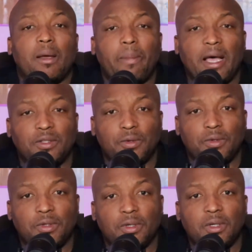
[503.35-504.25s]

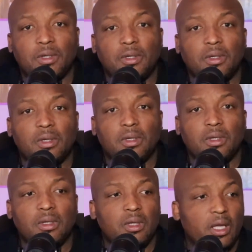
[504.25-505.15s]
pastors.
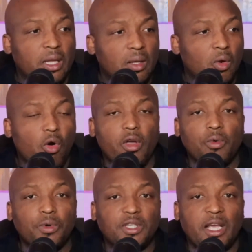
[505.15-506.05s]
And the lawyer
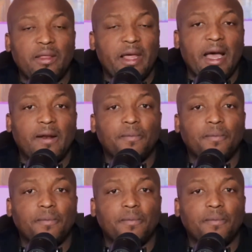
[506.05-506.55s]
who said that